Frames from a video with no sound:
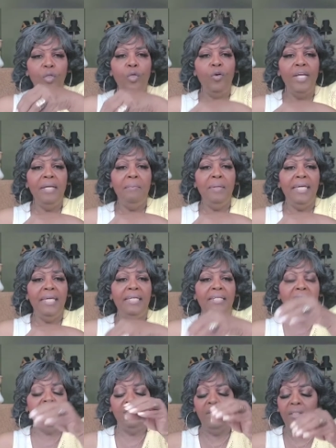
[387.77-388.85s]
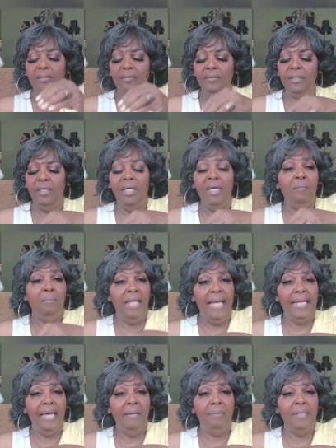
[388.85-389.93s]
green beans,
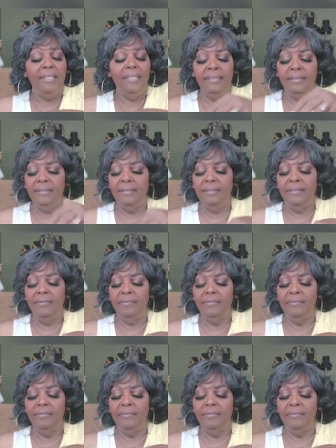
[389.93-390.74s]
black-eyed peas,